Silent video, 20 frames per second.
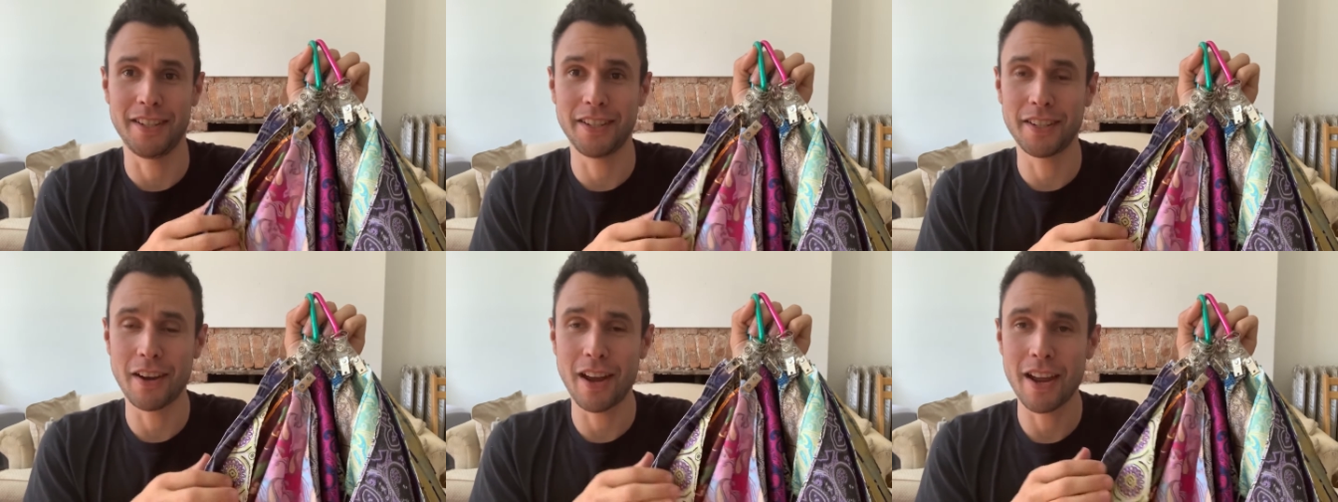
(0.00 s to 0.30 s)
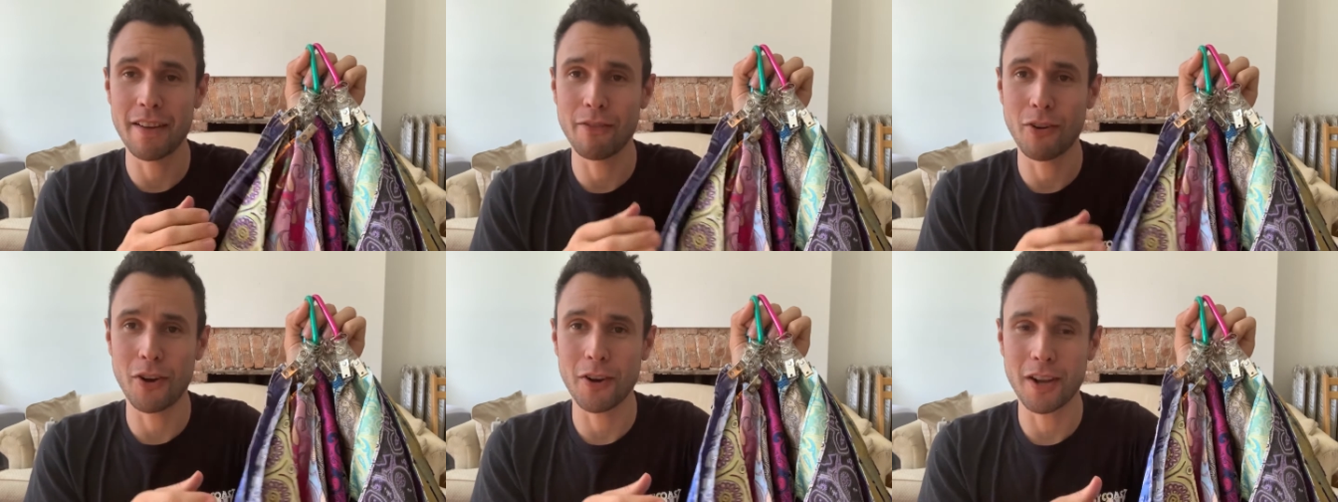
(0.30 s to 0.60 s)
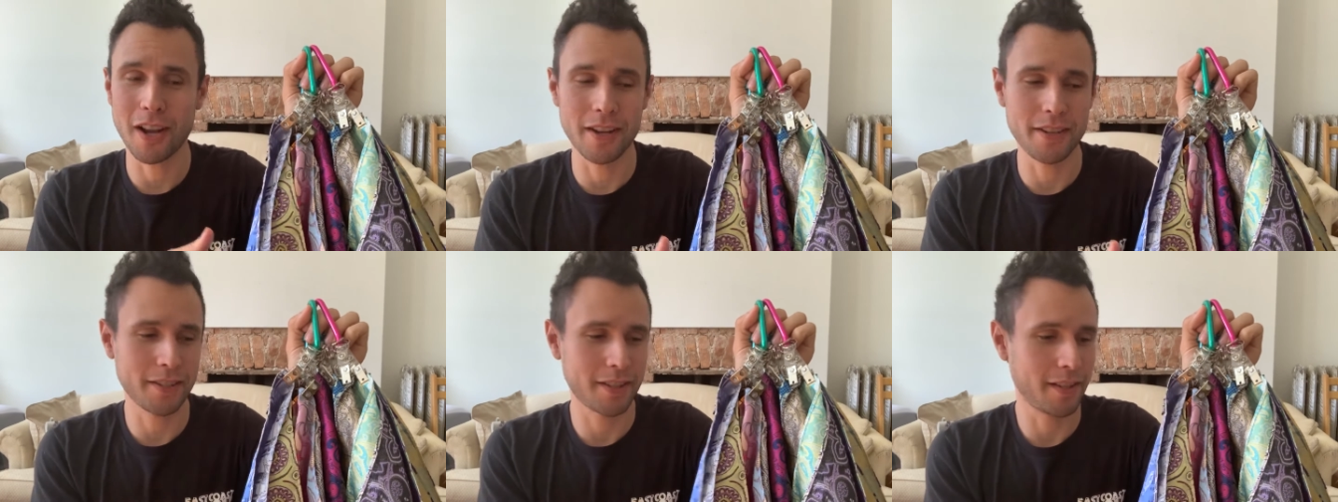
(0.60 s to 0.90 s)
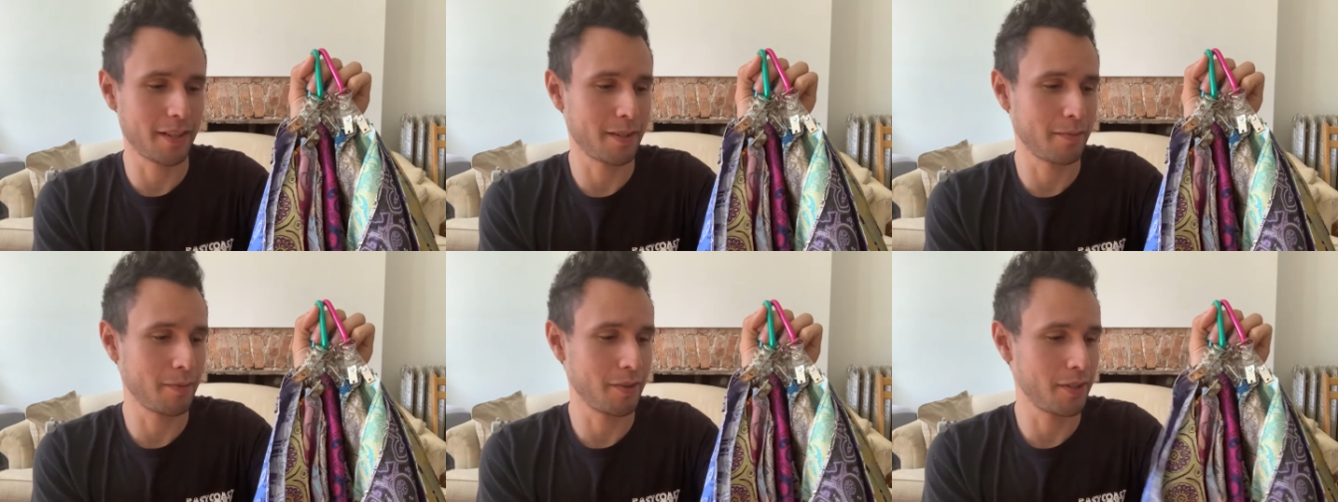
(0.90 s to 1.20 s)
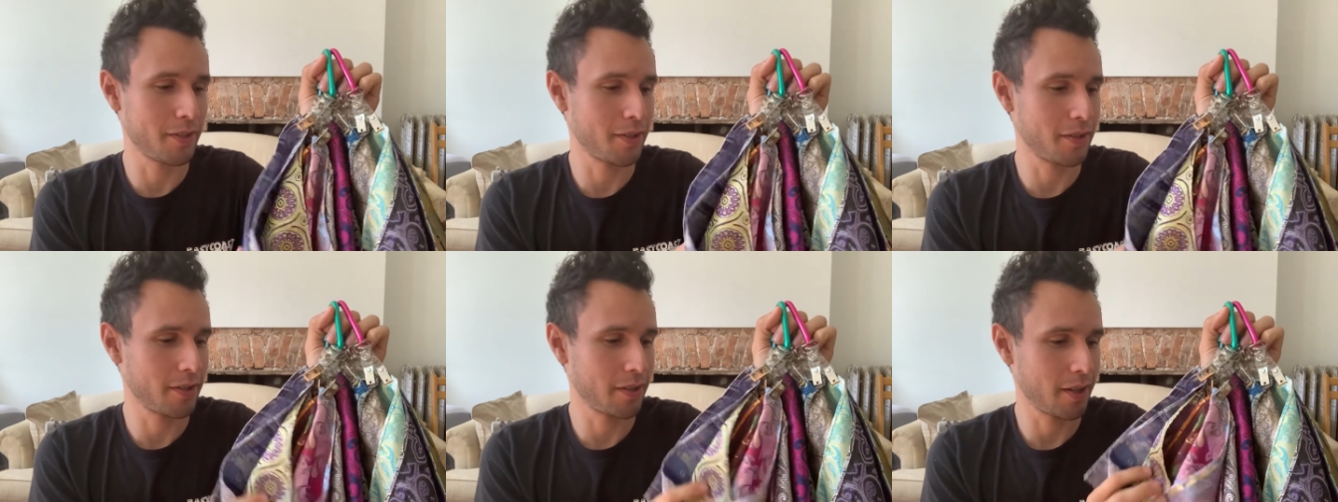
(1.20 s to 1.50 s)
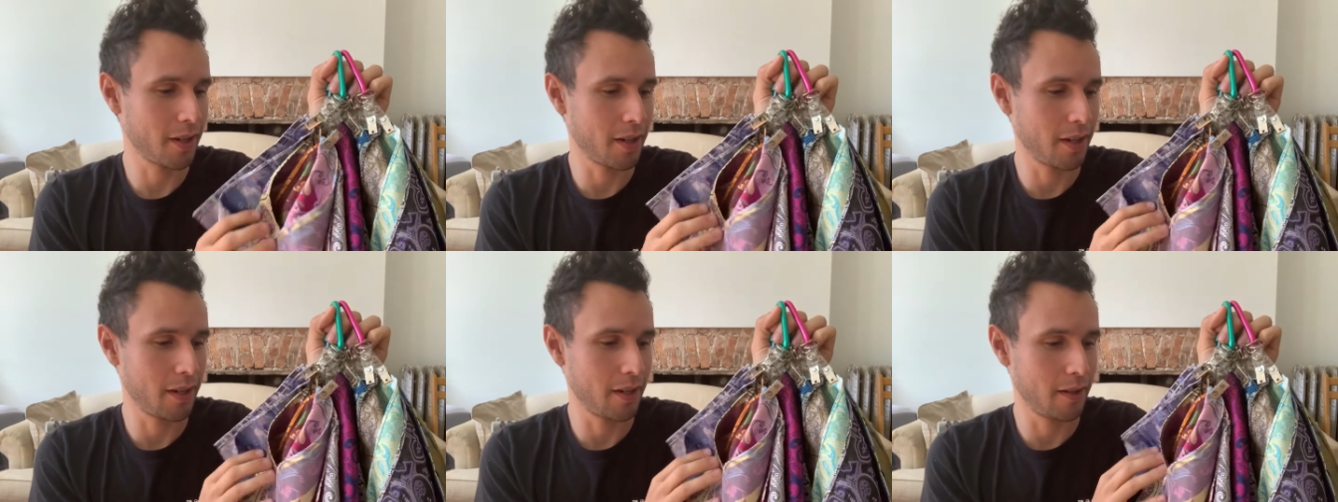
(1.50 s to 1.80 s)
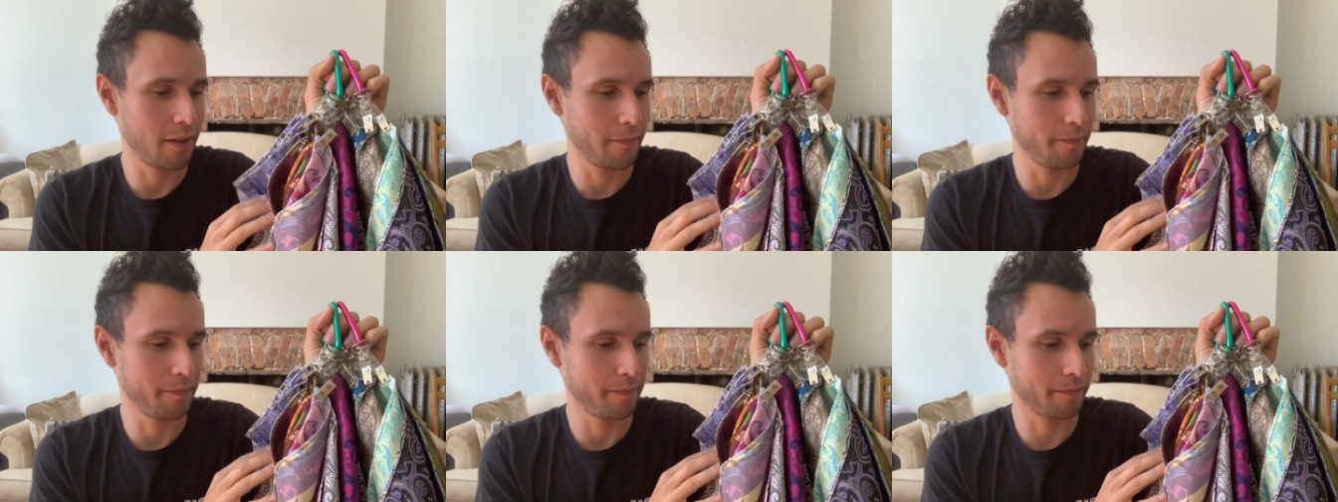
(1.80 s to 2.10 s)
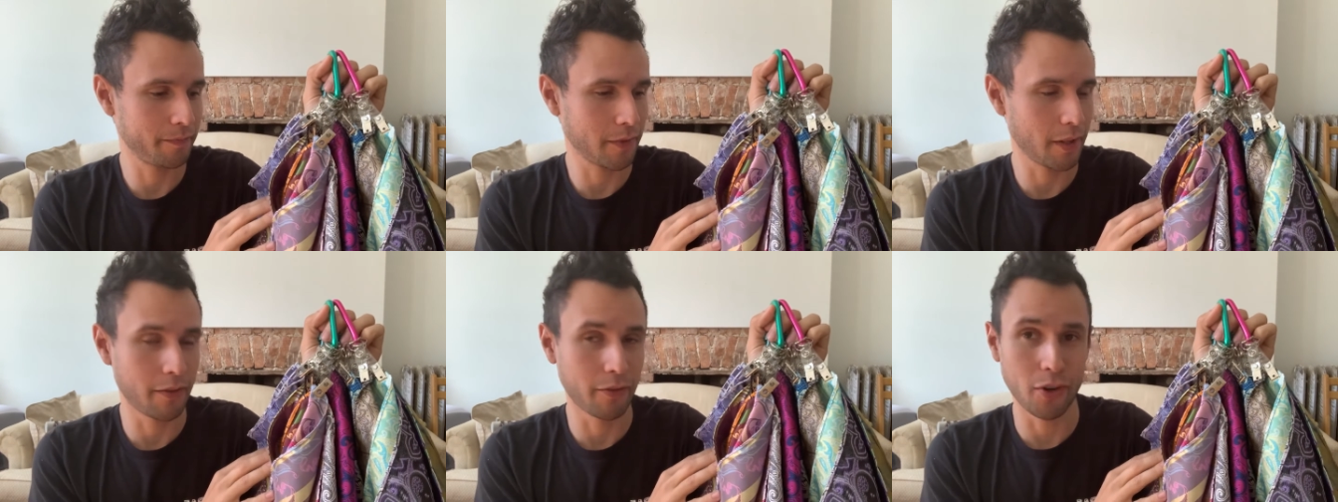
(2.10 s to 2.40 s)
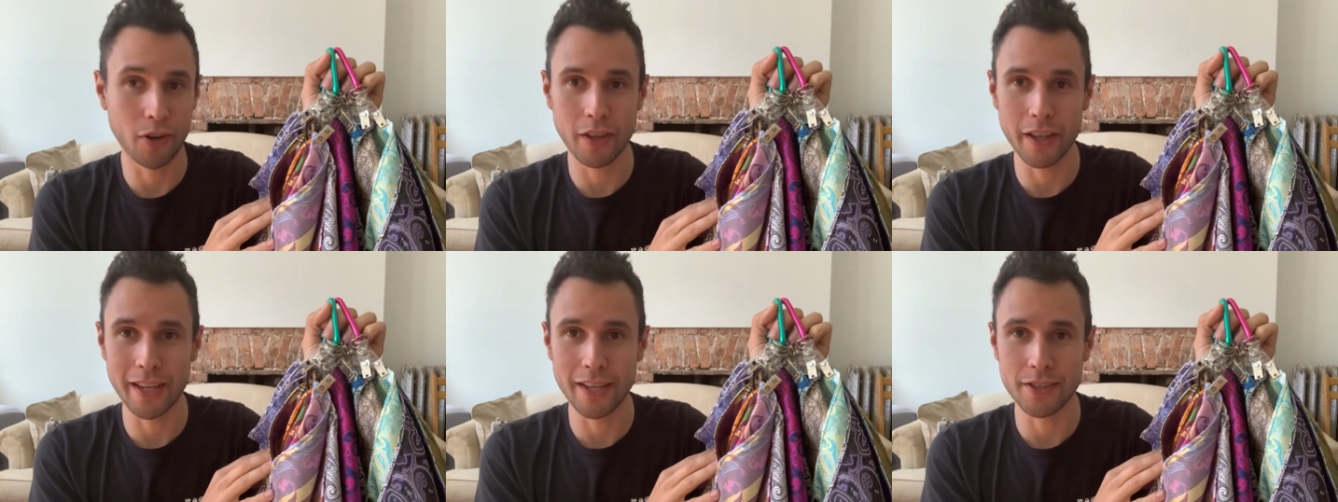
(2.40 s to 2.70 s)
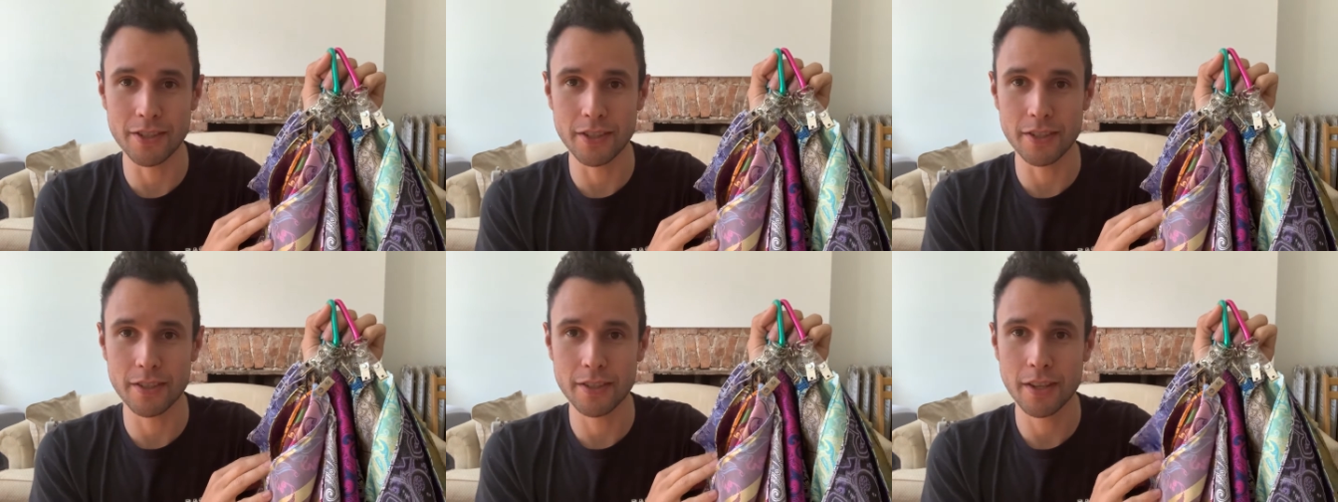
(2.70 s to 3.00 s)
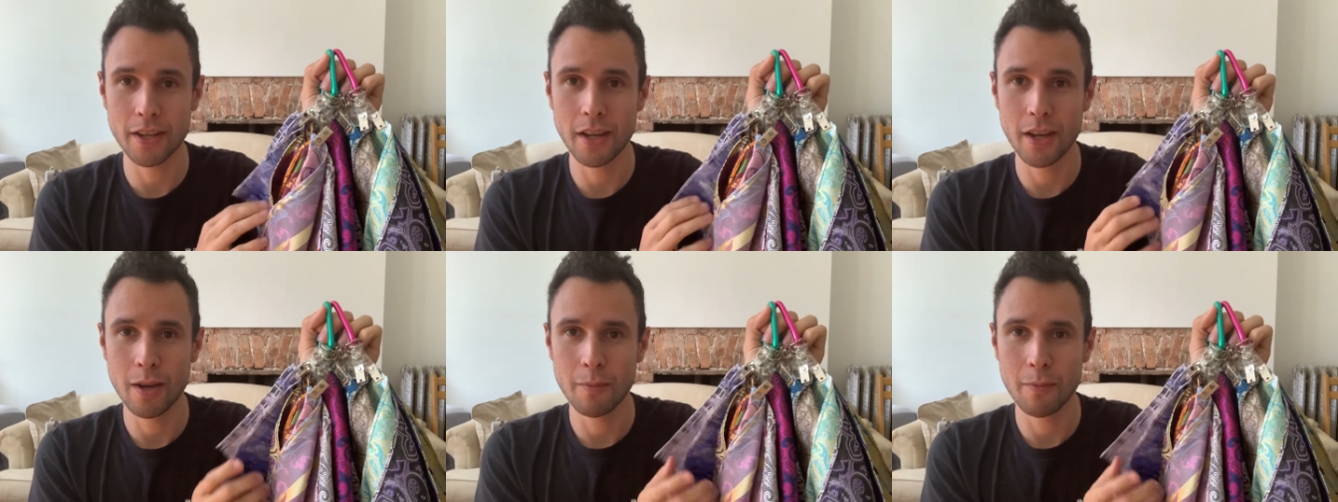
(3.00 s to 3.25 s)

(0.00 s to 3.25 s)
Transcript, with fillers: You know, I have all kinds of customers um, of all ages,